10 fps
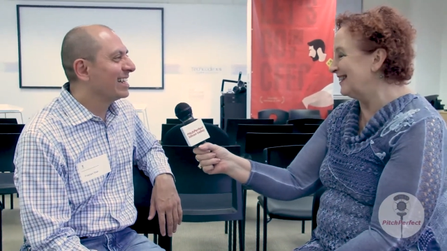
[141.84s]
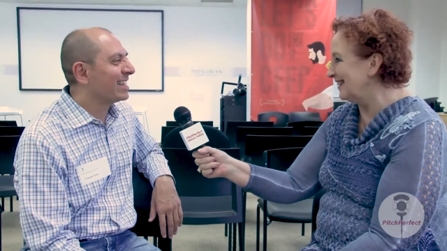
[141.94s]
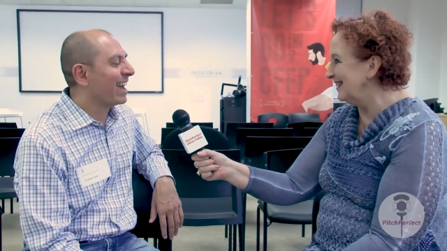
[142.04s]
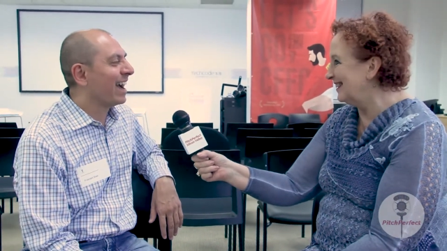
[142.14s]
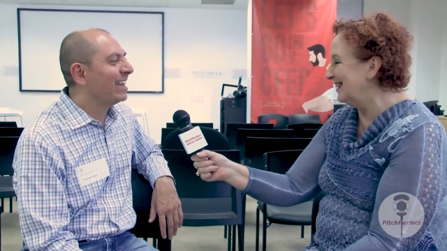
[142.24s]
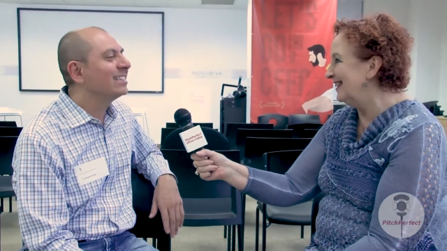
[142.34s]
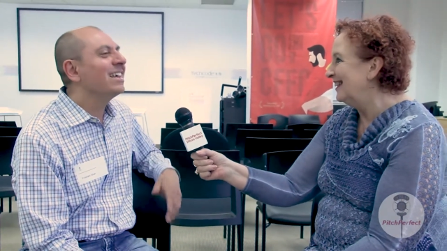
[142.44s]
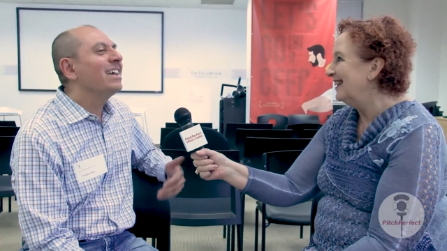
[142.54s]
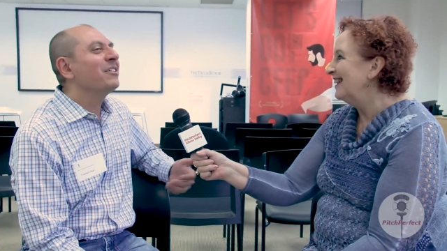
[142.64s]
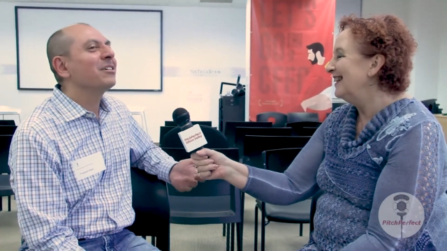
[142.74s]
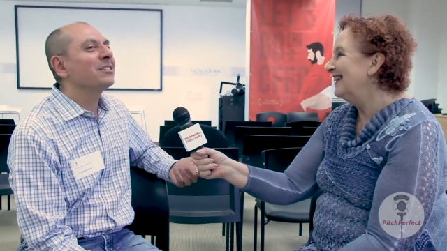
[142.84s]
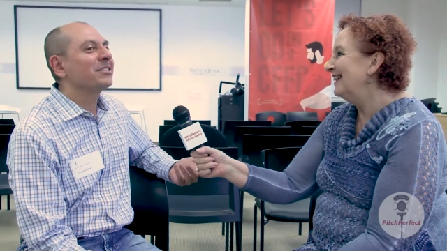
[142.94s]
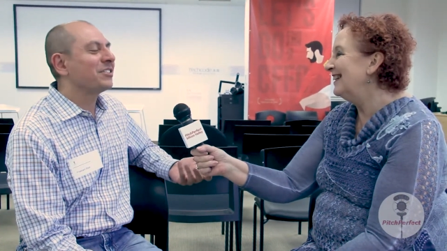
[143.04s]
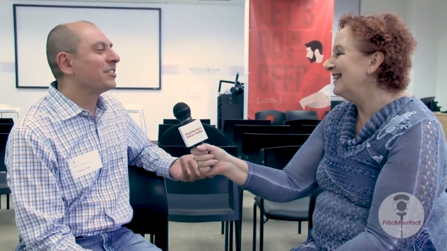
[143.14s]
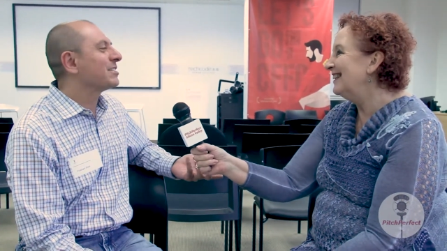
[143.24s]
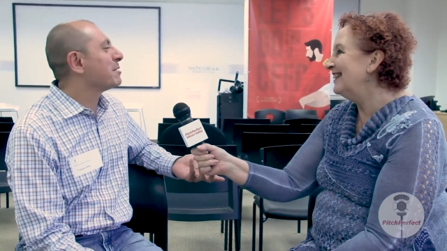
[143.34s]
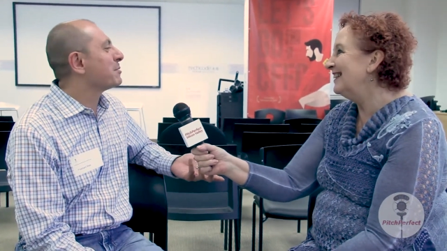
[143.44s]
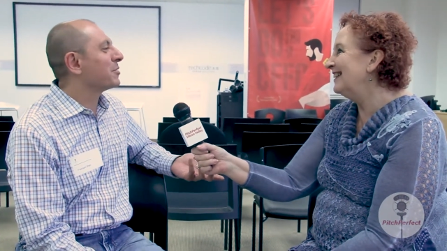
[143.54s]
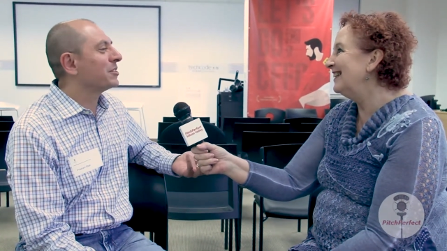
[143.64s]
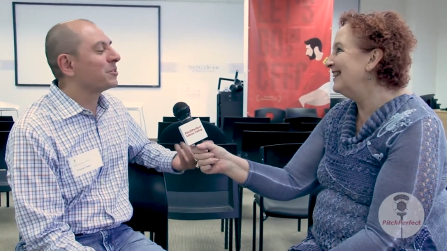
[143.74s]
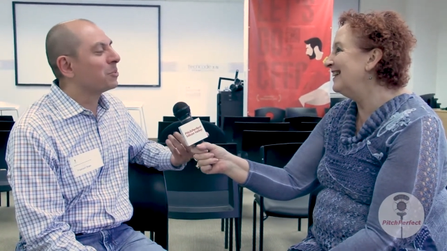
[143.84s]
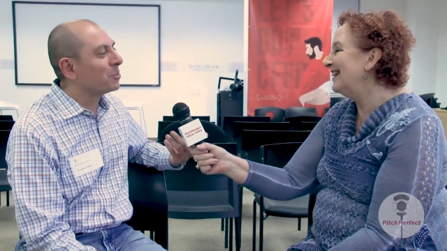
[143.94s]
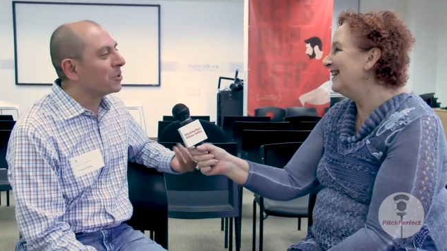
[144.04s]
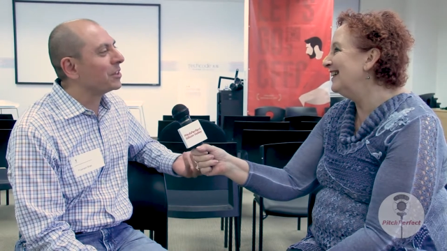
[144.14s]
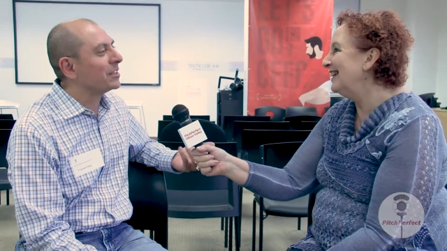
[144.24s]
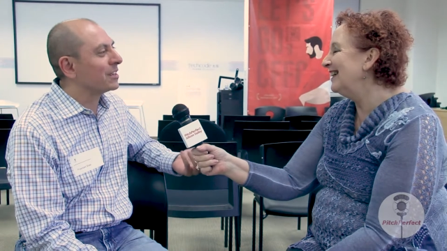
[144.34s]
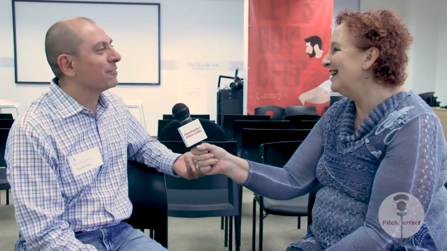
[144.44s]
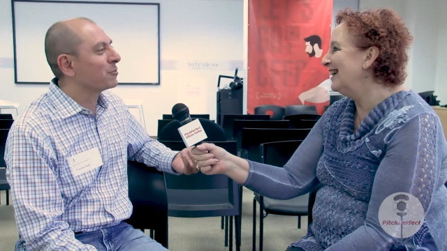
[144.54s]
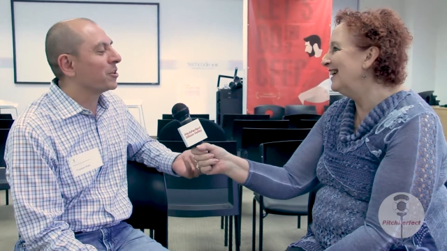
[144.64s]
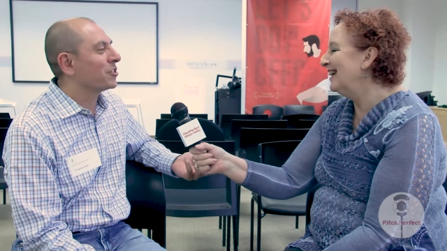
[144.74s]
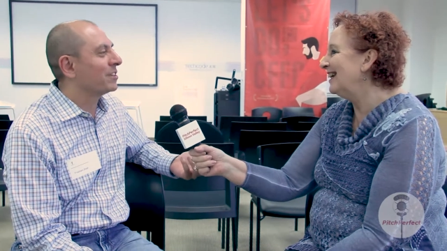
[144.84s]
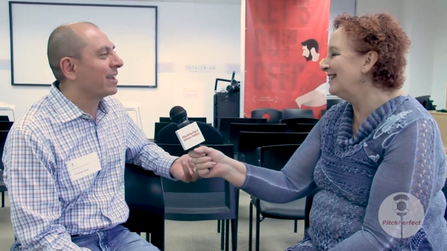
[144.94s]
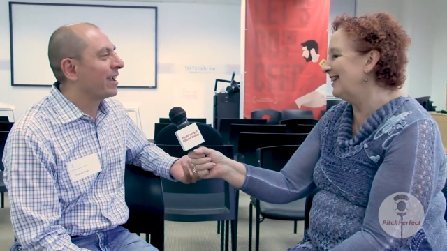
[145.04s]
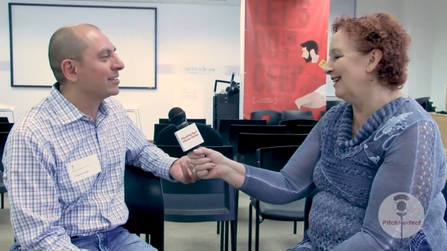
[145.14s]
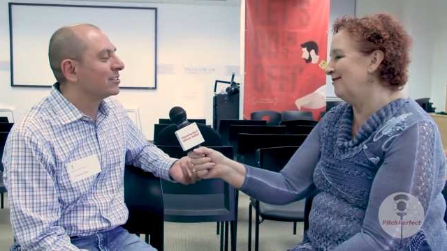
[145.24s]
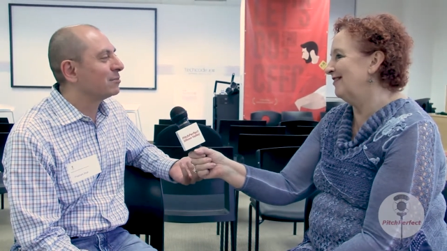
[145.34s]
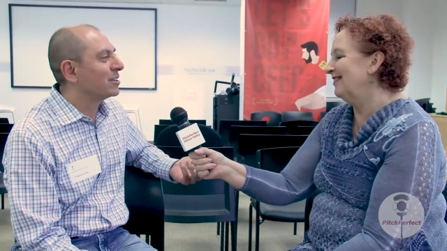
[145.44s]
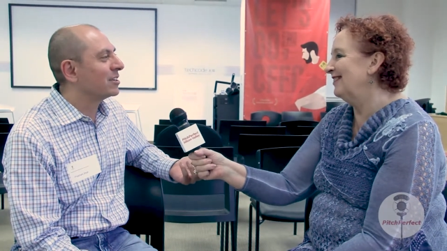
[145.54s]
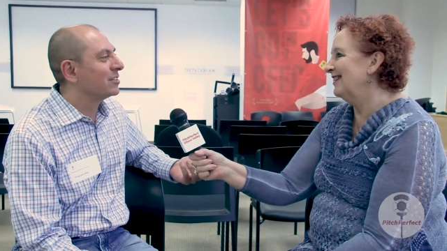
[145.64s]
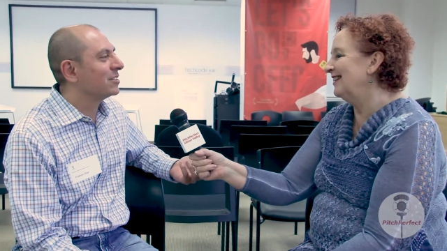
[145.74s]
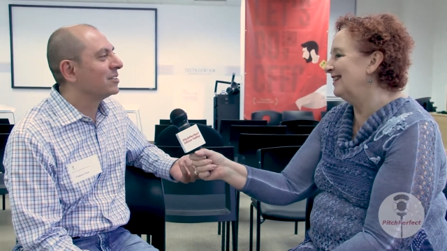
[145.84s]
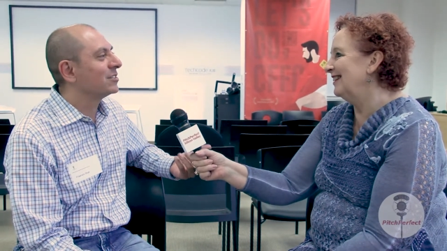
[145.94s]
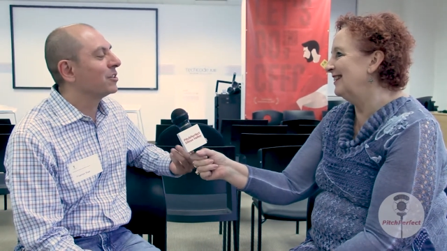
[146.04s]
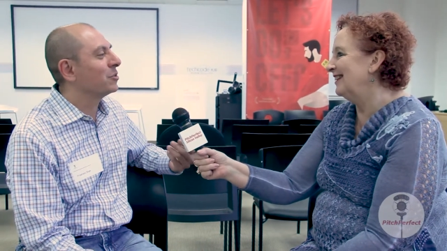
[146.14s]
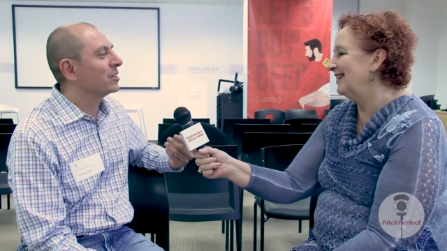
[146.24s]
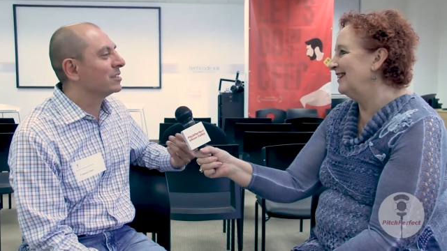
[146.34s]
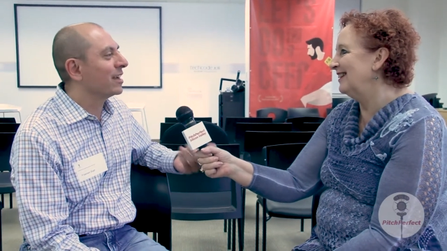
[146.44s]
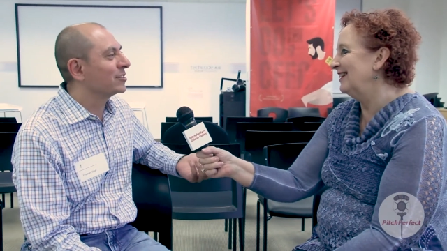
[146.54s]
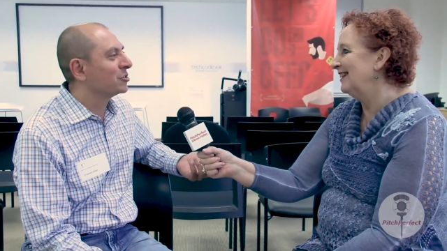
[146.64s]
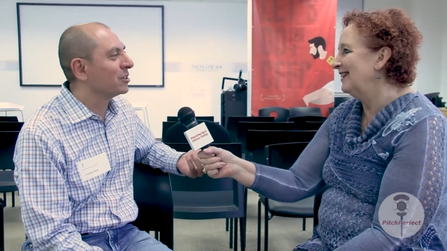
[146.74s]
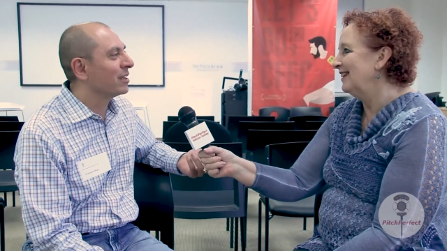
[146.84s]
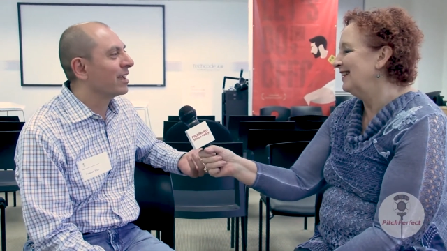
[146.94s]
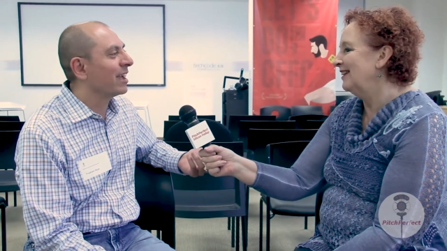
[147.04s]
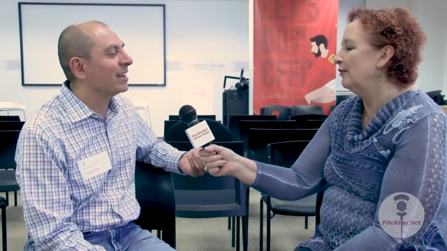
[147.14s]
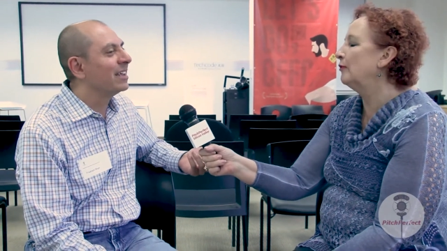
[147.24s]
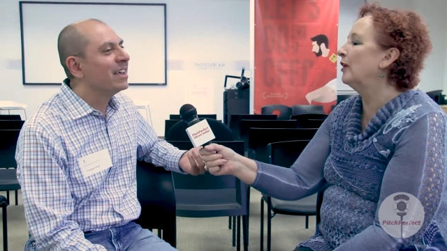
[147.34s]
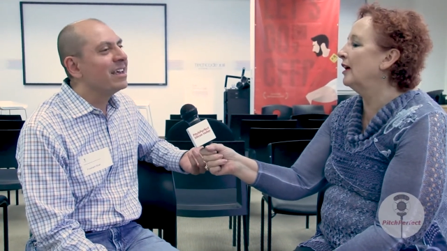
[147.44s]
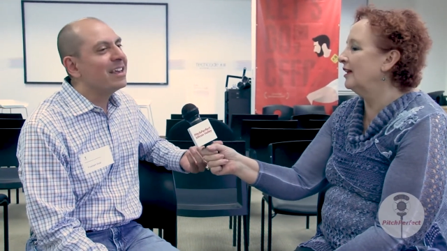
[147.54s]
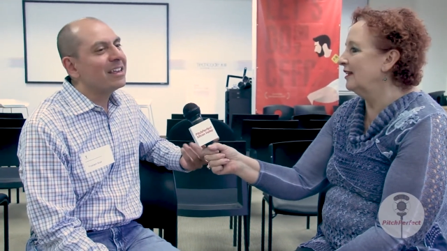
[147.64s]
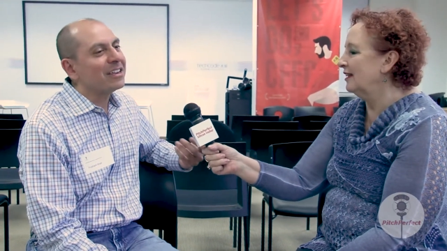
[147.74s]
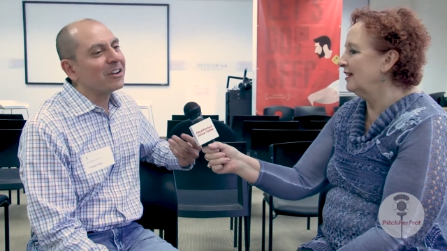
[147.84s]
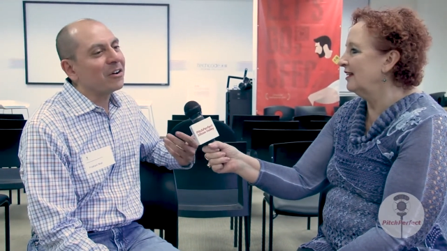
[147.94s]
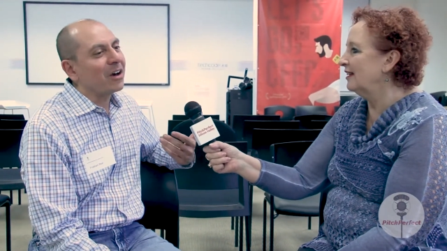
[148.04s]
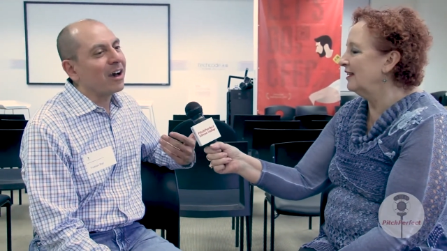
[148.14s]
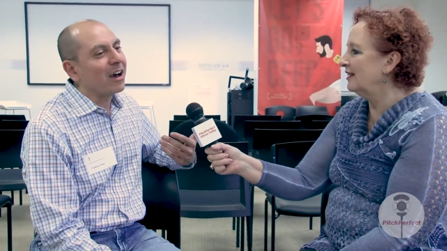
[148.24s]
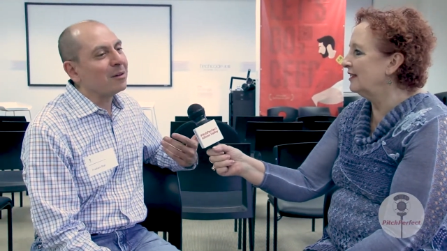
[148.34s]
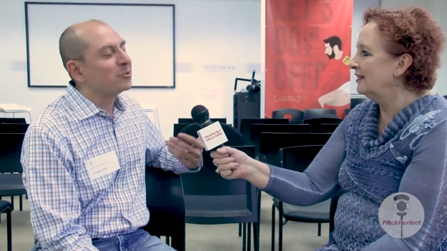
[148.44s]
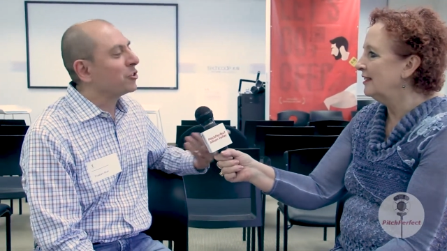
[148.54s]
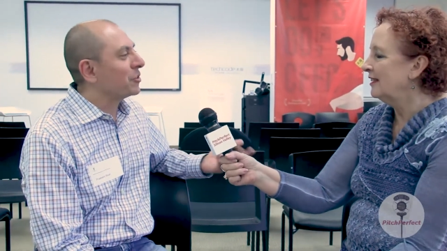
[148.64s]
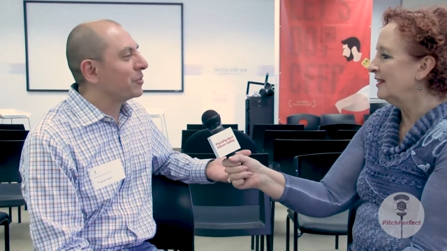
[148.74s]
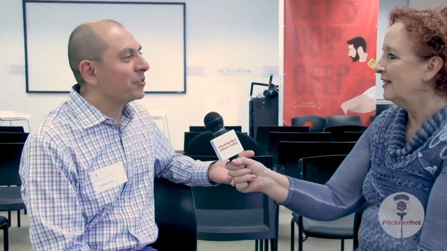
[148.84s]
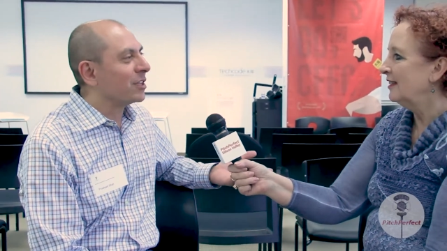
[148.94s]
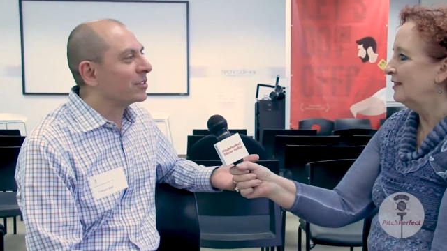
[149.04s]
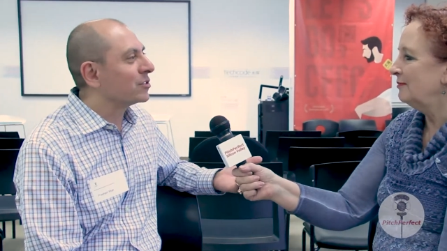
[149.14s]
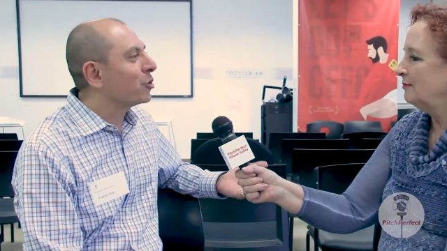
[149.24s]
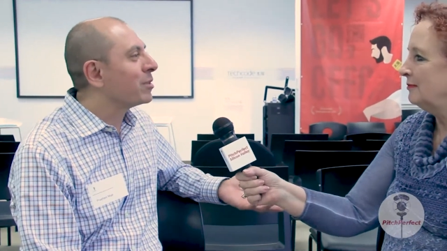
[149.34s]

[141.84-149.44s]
Speaker 1: yeah, it's uh, seriously, Bima, it's a really tough question to answer because it is so contextual. And, you know, uh, I'm sure you've done so